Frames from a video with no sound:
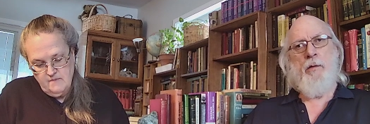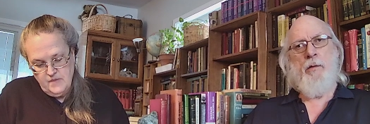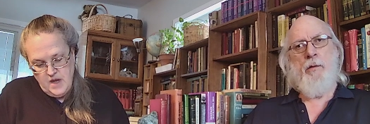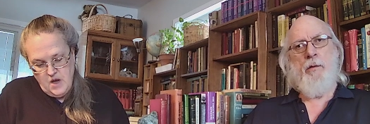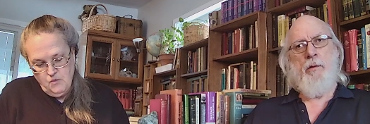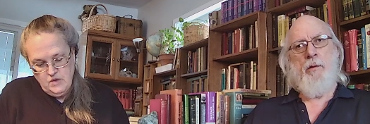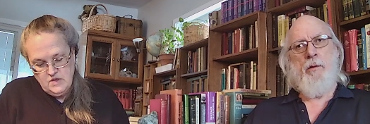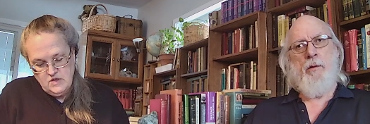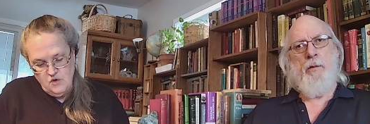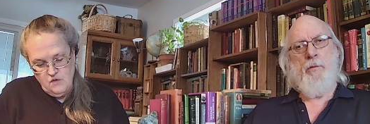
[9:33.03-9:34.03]
Speaker 1: and would
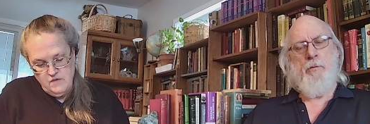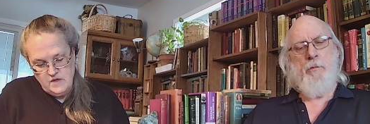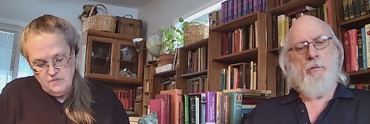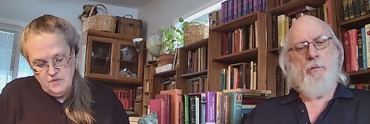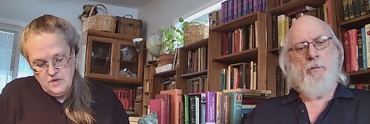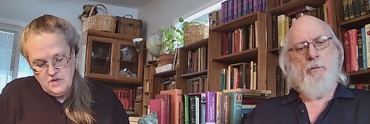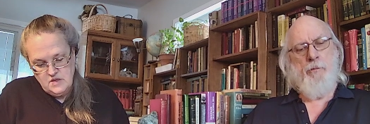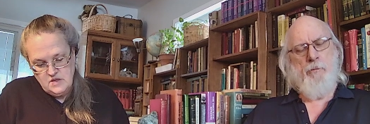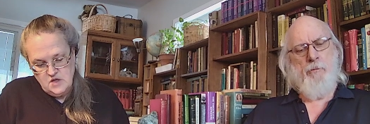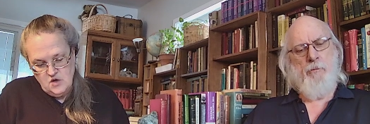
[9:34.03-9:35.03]
serve as princes
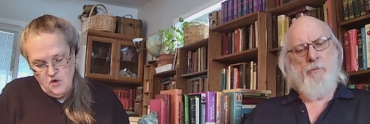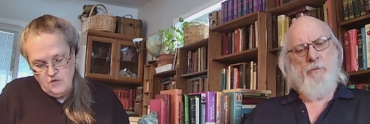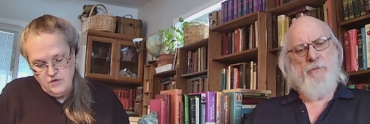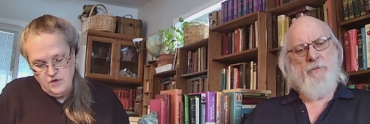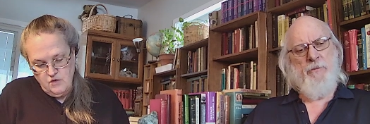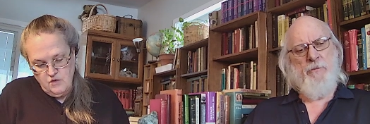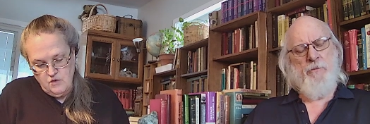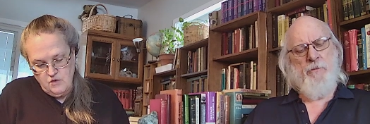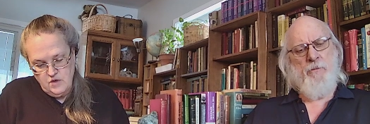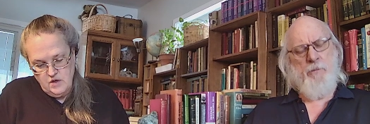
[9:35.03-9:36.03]
in all the
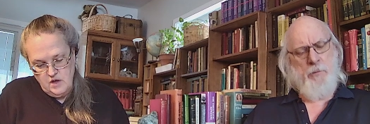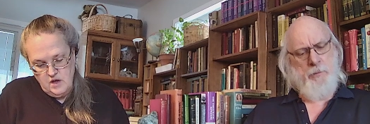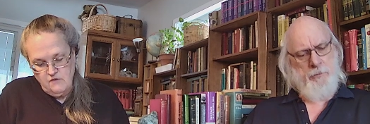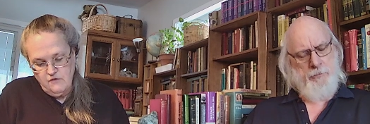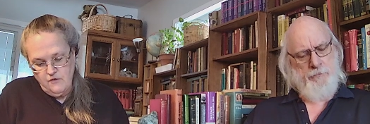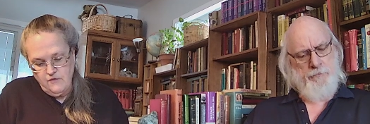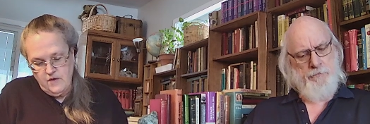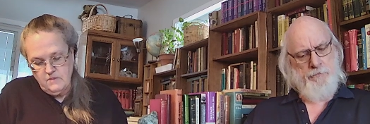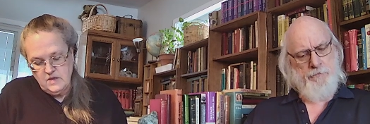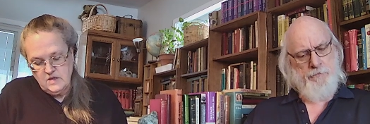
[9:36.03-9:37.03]
earth, in
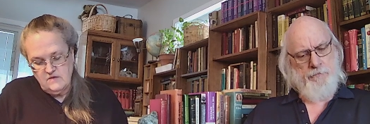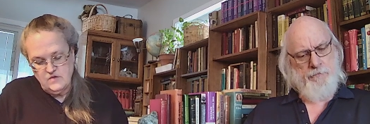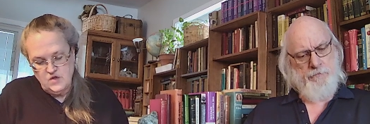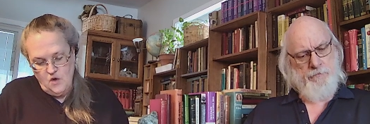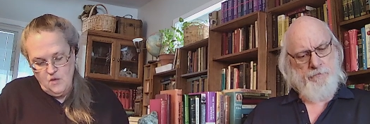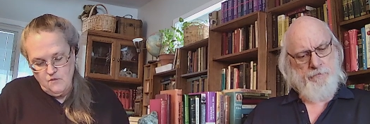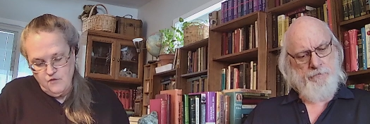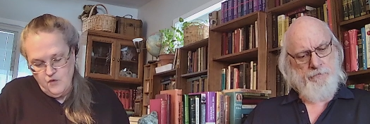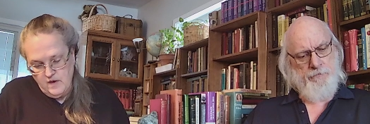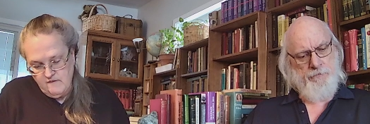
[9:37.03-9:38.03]
fulfillment of Psalm
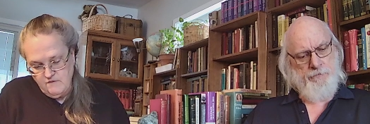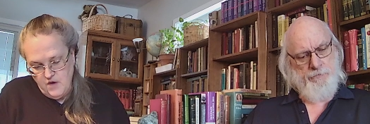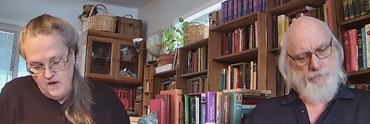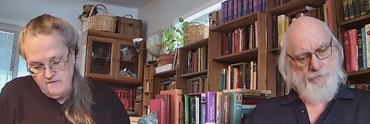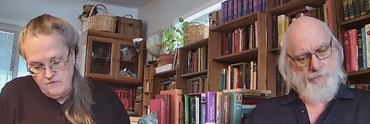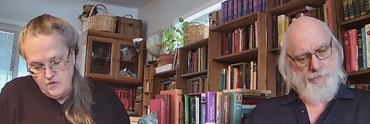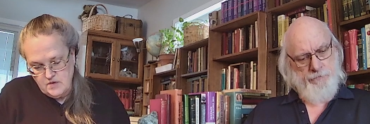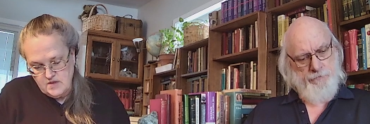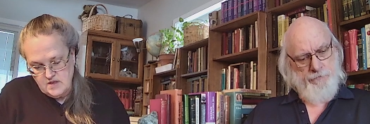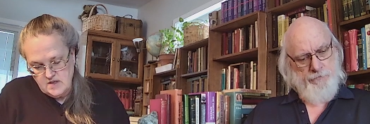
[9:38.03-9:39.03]
forty-five, verse
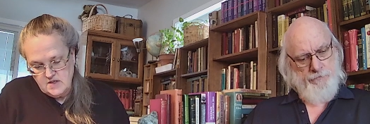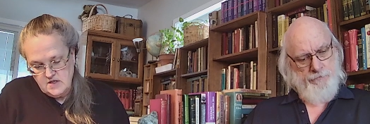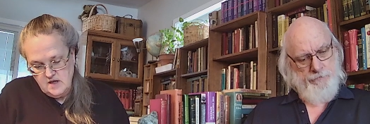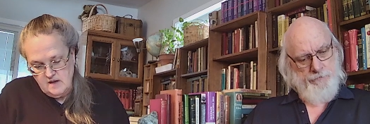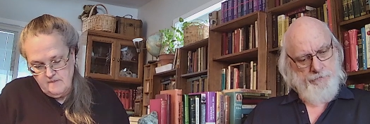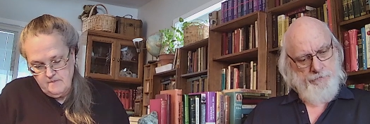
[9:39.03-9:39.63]
sixteen.